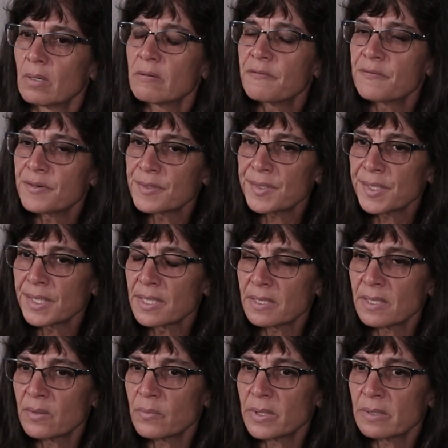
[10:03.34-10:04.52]
The first thing it
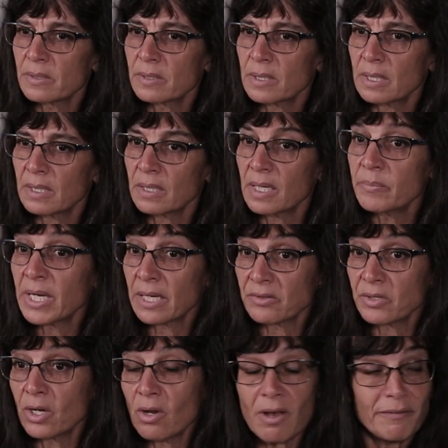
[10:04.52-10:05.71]
did was gave me
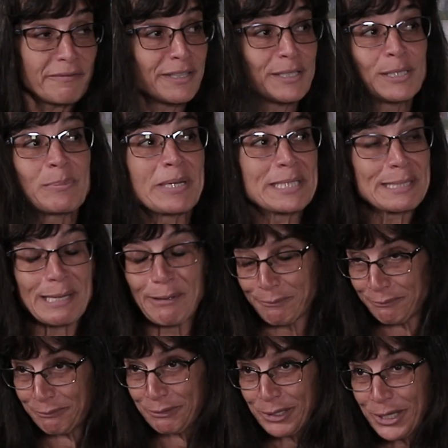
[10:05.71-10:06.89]
actually confidence in
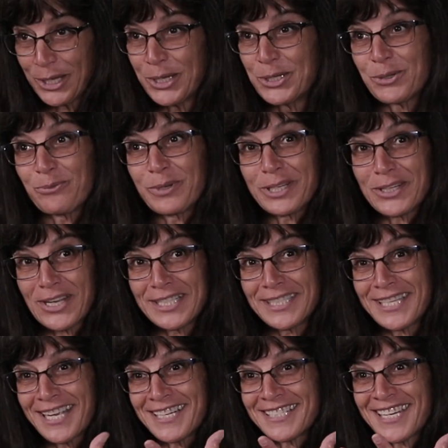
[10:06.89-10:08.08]
myself to realize
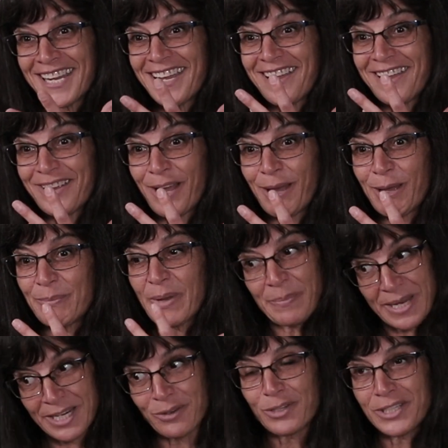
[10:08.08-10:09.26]
that I
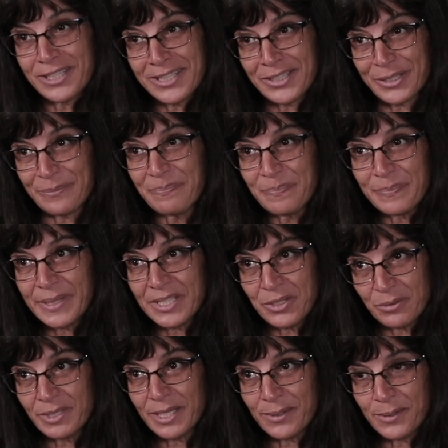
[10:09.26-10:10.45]
made a good decision by choosing